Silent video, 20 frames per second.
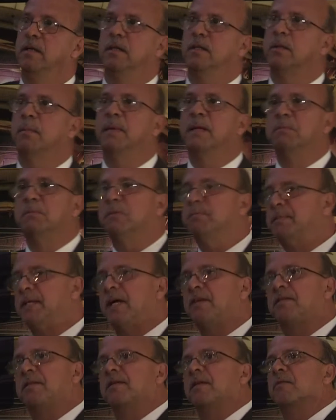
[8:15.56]
the minimum
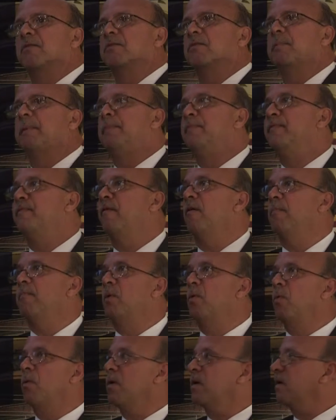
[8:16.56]
testing that we're going to be performed for
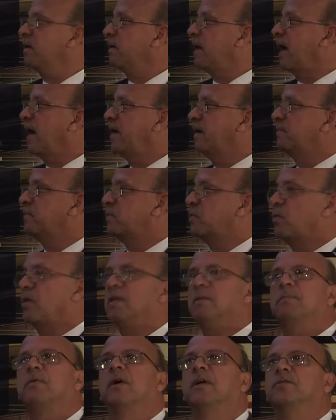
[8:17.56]
work on items throughout
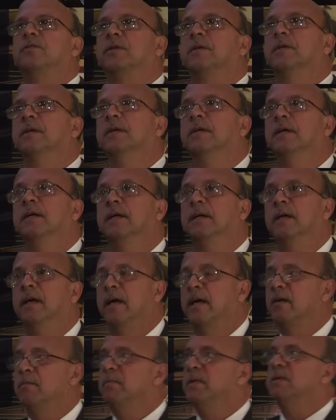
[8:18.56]
the project.
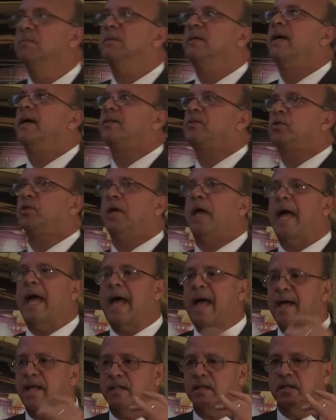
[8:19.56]
At a minimum, it had to
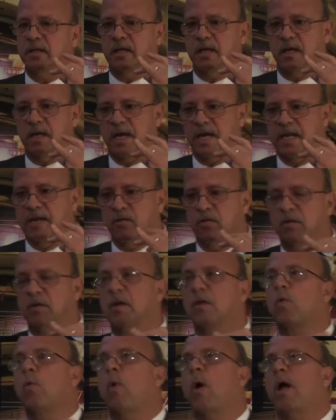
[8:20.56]
have a
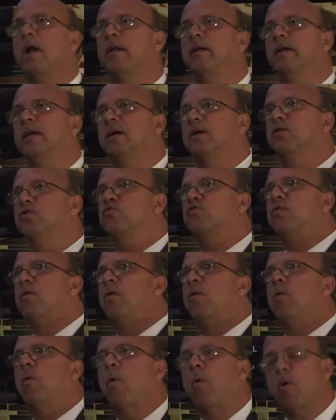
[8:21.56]
quality
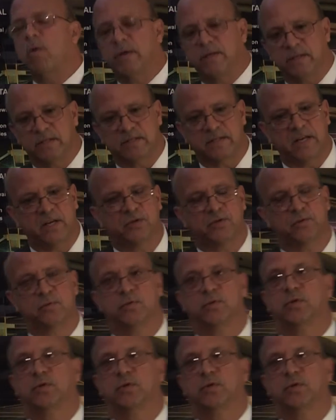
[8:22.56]
control organizational